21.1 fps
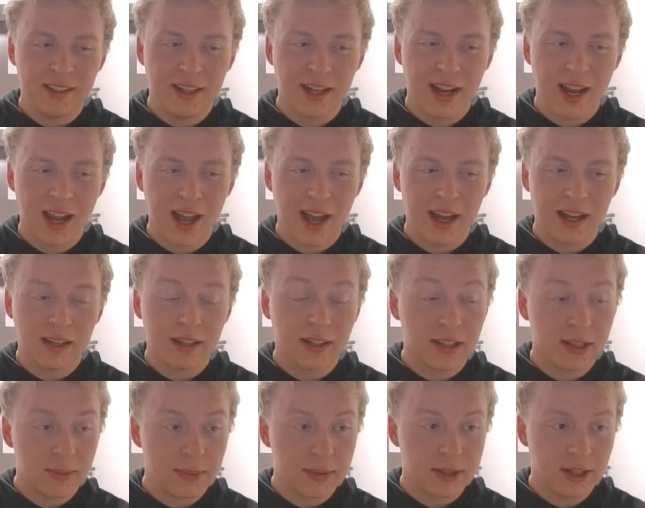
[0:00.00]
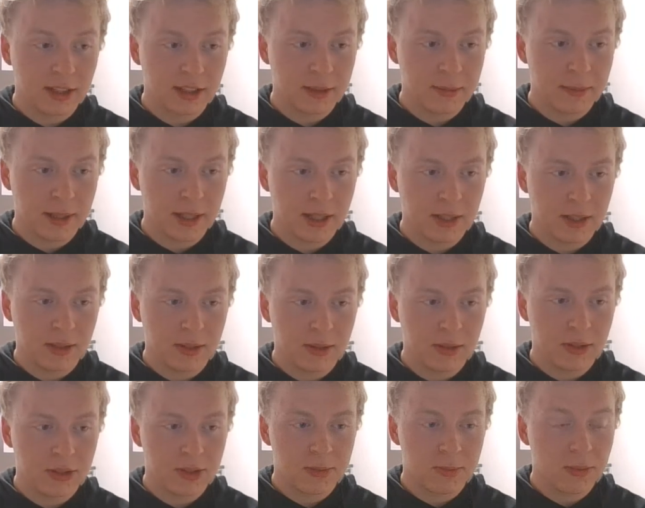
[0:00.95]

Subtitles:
haven't talked about